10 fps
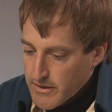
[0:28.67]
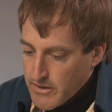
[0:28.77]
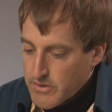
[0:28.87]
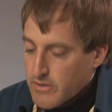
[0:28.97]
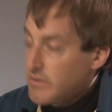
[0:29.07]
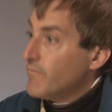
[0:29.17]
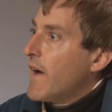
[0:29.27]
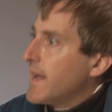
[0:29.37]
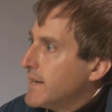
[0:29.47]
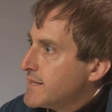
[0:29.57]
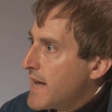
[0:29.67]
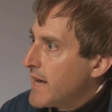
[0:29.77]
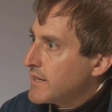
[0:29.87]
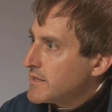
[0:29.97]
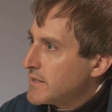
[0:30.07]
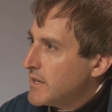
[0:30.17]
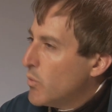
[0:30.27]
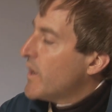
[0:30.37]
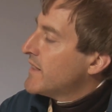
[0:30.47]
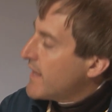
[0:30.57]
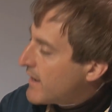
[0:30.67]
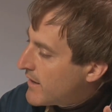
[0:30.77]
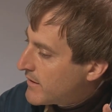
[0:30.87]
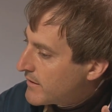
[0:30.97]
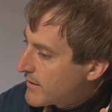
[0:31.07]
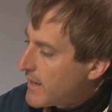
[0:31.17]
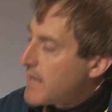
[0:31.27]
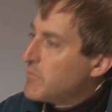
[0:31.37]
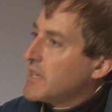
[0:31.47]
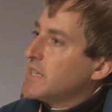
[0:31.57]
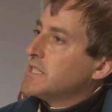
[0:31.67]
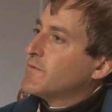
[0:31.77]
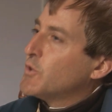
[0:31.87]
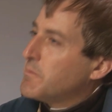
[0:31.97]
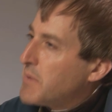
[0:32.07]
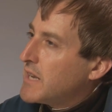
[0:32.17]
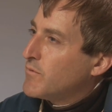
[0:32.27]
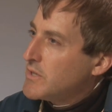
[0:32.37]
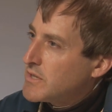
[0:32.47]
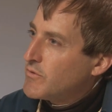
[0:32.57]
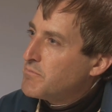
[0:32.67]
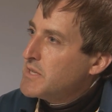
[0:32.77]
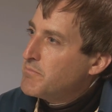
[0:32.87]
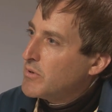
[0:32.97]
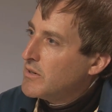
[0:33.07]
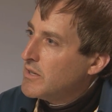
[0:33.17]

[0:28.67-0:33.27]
conduct violent acts when they are claiming it is for the benefit of the people,